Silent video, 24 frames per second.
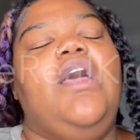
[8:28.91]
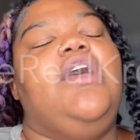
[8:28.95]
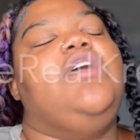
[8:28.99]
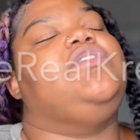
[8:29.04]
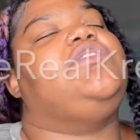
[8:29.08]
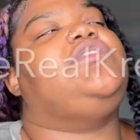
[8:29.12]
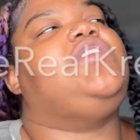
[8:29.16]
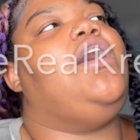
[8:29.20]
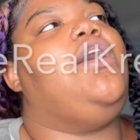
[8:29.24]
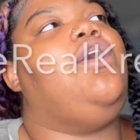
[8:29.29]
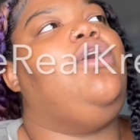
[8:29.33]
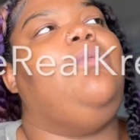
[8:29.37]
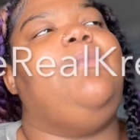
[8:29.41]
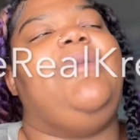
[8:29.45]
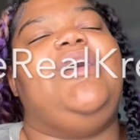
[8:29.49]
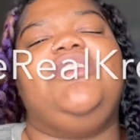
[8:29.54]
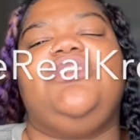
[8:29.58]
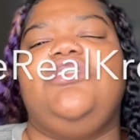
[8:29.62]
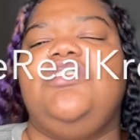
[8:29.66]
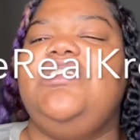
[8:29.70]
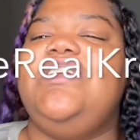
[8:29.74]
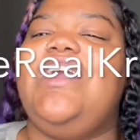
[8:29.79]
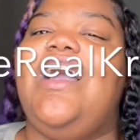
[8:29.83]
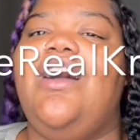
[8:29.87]
So make
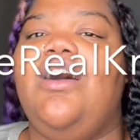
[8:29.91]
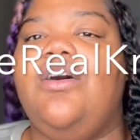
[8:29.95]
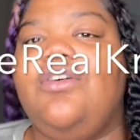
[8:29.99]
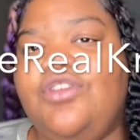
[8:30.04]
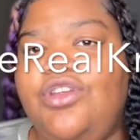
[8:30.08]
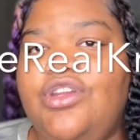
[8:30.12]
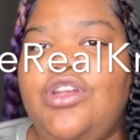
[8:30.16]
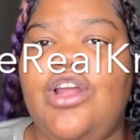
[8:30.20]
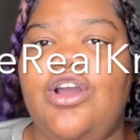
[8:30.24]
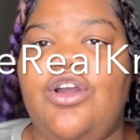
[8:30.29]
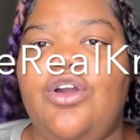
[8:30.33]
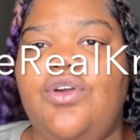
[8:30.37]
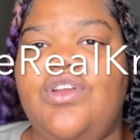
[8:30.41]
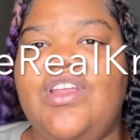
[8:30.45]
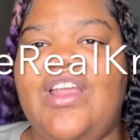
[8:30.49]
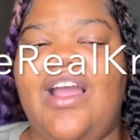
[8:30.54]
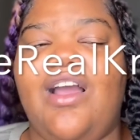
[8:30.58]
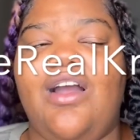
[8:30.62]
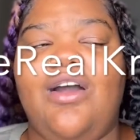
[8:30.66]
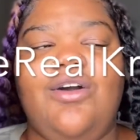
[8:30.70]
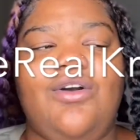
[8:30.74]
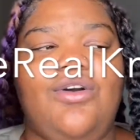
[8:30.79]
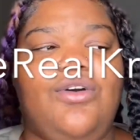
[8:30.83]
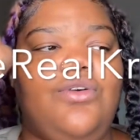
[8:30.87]
sure y'all, you know,
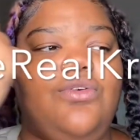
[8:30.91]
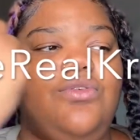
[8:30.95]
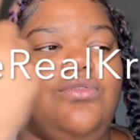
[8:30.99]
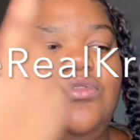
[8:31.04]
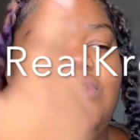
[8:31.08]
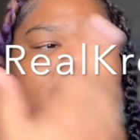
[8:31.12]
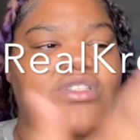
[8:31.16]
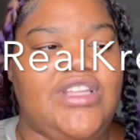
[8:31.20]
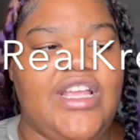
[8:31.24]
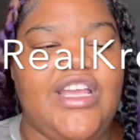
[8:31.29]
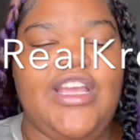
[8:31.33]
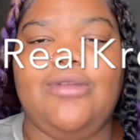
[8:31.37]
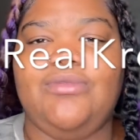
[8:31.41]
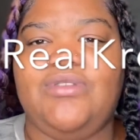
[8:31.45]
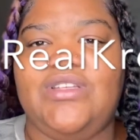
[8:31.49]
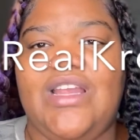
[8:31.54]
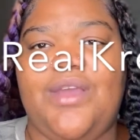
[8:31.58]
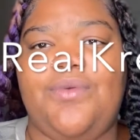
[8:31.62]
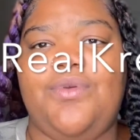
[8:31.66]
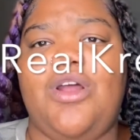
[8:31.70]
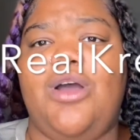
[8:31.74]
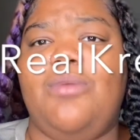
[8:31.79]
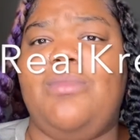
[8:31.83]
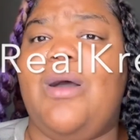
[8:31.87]
y'all stay up to date
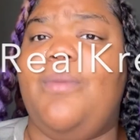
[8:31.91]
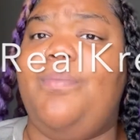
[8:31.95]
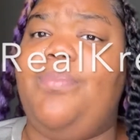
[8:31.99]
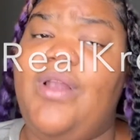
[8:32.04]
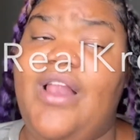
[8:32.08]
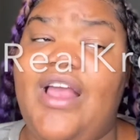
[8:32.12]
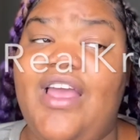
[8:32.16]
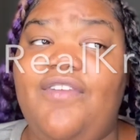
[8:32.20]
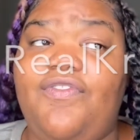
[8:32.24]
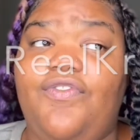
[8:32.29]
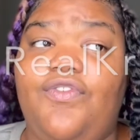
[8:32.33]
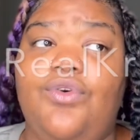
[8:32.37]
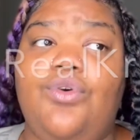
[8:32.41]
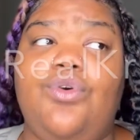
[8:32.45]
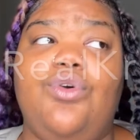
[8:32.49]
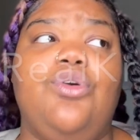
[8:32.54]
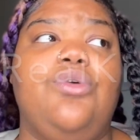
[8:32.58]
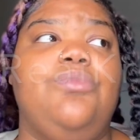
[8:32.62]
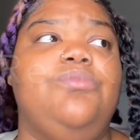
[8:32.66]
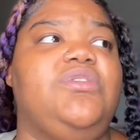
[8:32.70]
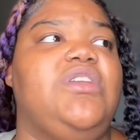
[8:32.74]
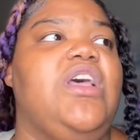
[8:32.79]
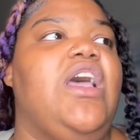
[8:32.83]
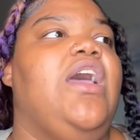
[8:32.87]
with all my
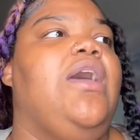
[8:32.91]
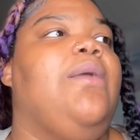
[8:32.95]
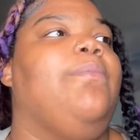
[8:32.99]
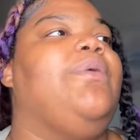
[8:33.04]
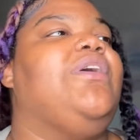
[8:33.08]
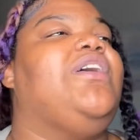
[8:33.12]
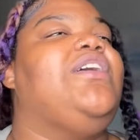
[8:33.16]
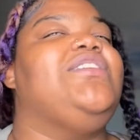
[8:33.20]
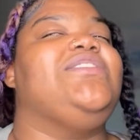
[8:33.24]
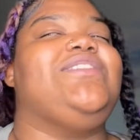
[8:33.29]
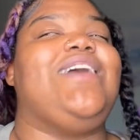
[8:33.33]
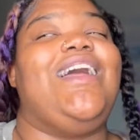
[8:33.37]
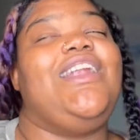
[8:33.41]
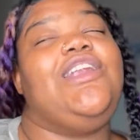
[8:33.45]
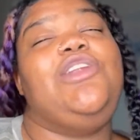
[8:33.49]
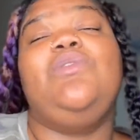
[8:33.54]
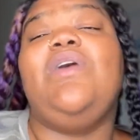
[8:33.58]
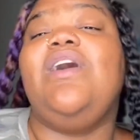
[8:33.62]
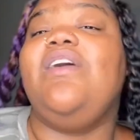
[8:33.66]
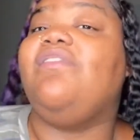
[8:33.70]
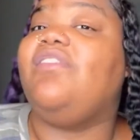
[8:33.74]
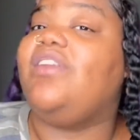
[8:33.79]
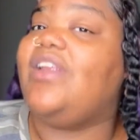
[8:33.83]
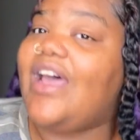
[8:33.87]
platforms because I do
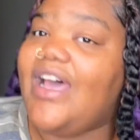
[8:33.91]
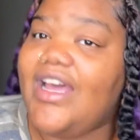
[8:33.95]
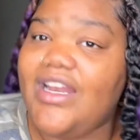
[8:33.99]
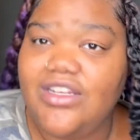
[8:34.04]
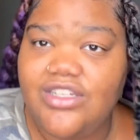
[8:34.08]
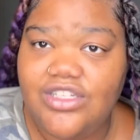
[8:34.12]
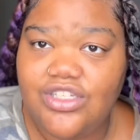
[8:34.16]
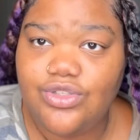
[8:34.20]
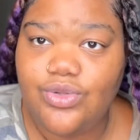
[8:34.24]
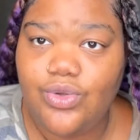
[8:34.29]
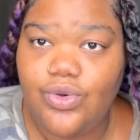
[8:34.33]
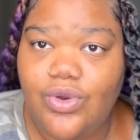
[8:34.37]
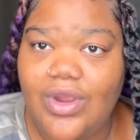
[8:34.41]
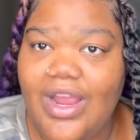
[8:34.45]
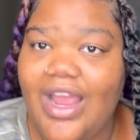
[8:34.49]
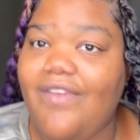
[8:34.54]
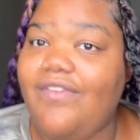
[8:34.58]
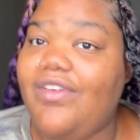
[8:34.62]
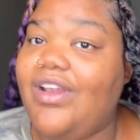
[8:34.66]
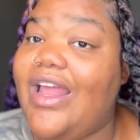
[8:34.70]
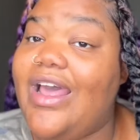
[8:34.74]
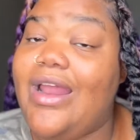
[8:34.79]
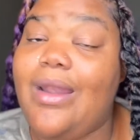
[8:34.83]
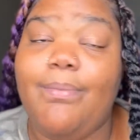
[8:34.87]
have a lot in store. I have
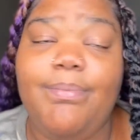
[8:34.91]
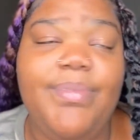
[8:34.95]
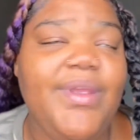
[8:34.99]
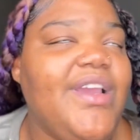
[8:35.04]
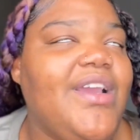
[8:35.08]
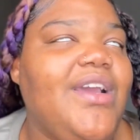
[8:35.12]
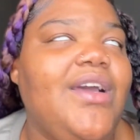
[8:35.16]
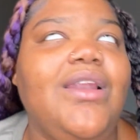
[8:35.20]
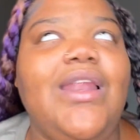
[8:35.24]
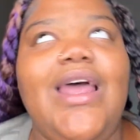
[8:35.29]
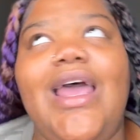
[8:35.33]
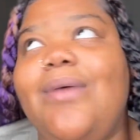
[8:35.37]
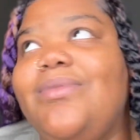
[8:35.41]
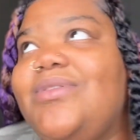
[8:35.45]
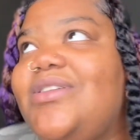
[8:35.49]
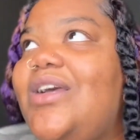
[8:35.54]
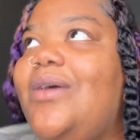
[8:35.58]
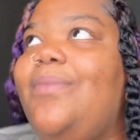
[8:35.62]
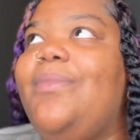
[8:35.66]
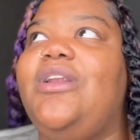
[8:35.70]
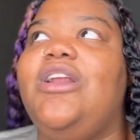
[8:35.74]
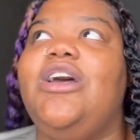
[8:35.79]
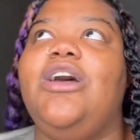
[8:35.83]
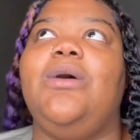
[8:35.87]
a lot of big collabs
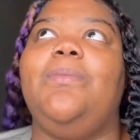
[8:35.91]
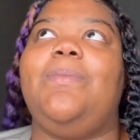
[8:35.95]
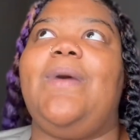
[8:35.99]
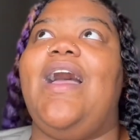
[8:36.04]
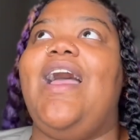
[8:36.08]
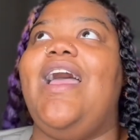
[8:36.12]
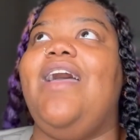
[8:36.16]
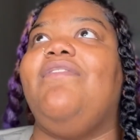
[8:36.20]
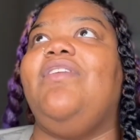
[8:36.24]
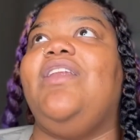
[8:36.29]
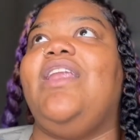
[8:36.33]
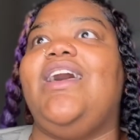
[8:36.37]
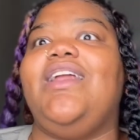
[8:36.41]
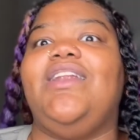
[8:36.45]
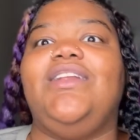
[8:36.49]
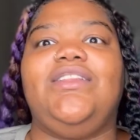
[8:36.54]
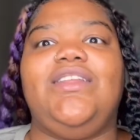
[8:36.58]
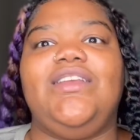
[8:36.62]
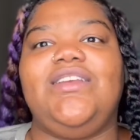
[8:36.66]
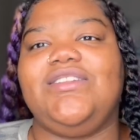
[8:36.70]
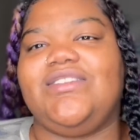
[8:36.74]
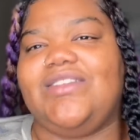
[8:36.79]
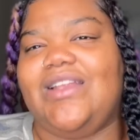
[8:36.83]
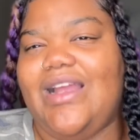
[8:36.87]
coming up. I have a lot of
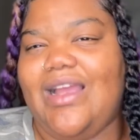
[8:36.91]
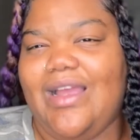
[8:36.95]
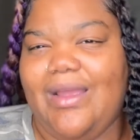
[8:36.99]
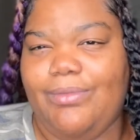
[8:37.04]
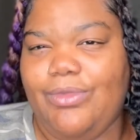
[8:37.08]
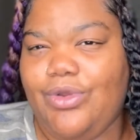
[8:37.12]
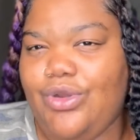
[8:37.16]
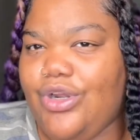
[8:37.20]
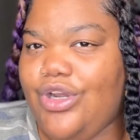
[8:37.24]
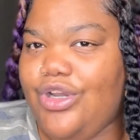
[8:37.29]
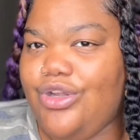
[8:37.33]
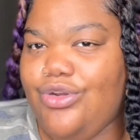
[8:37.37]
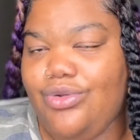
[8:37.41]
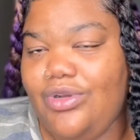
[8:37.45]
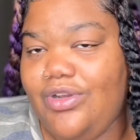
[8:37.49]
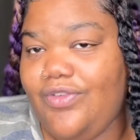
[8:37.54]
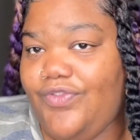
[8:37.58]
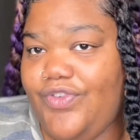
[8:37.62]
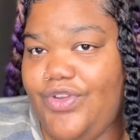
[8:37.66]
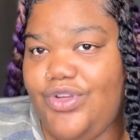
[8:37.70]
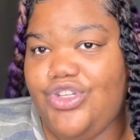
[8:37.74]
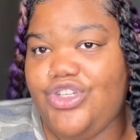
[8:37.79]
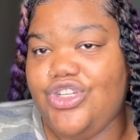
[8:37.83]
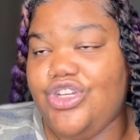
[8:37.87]
things that I'm going to do in the
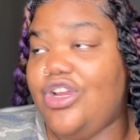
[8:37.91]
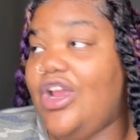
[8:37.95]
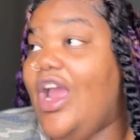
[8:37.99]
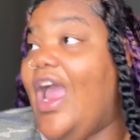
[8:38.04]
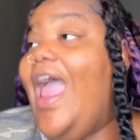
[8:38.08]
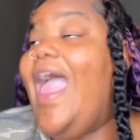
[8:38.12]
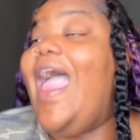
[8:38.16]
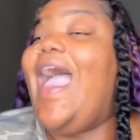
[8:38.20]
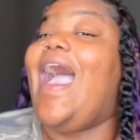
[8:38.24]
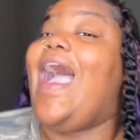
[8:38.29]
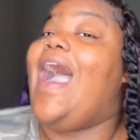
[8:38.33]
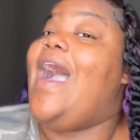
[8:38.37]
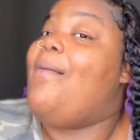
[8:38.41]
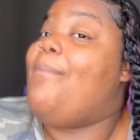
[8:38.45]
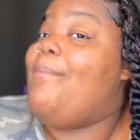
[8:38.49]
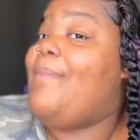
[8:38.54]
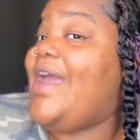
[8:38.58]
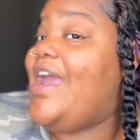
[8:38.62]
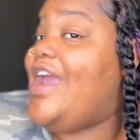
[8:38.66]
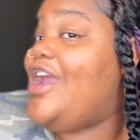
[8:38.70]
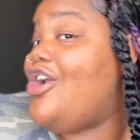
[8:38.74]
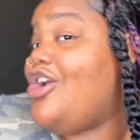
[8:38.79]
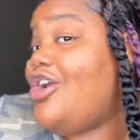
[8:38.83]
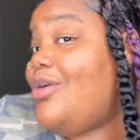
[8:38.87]
future. I
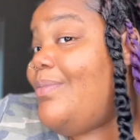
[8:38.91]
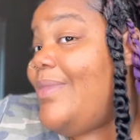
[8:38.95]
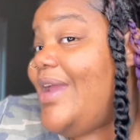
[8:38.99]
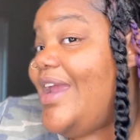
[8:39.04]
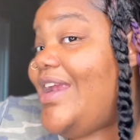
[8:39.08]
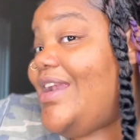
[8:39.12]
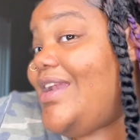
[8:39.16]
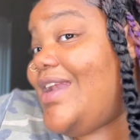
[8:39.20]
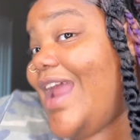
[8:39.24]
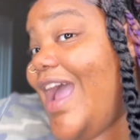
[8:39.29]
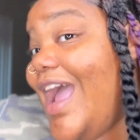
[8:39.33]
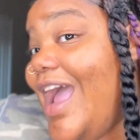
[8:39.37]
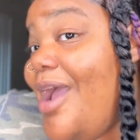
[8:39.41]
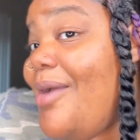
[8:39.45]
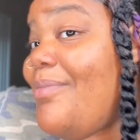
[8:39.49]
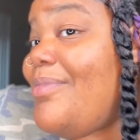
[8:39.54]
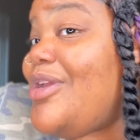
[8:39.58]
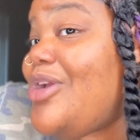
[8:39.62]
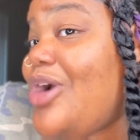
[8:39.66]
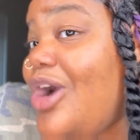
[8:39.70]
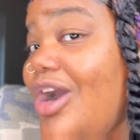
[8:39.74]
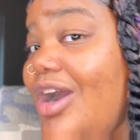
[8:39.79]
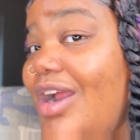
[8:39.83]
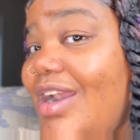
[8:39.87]
may or may not be
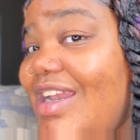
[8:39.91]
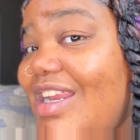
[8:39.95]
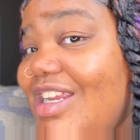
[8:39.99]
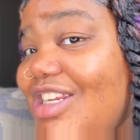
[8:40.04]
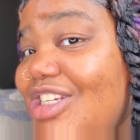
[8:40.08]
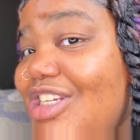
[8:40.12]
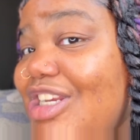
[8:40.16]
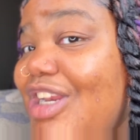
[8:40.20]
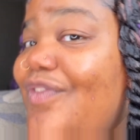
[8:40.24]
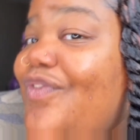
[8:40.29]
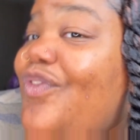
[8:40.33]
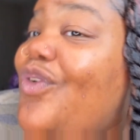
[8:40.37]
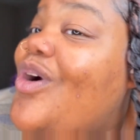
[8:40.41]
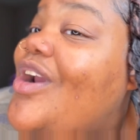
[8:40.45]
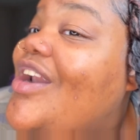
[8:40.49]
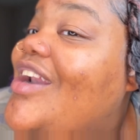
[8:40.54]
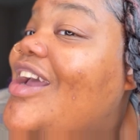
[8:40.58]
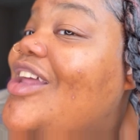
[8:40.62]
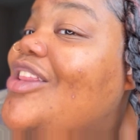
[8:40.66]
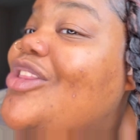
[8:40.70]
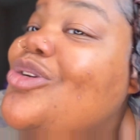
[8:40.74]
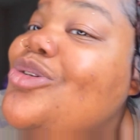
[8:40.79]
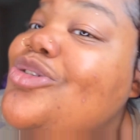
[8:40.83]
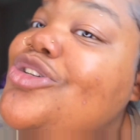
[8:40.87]
auditioning for
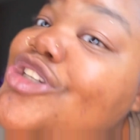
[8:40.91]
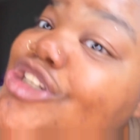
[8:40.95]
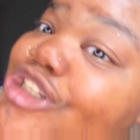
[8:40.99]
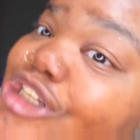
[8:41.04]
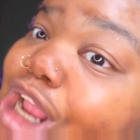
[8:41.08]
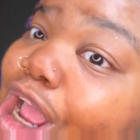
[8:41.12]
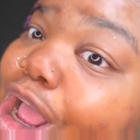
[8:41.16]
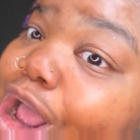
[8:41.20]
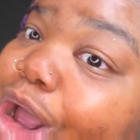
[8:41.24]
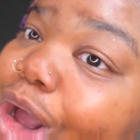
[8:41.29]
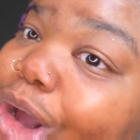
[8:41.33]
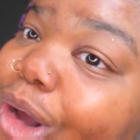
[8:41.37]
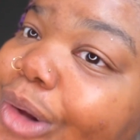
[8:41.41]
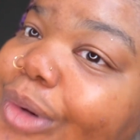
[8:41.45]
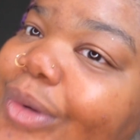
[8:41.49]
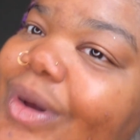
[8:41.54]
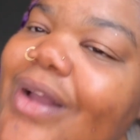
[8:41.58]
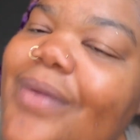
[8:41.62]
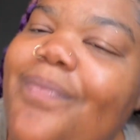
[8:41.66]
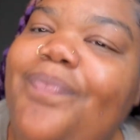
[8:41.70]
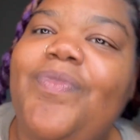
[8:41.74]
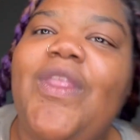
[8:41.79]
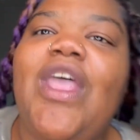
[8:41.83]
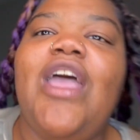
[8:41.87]
another show.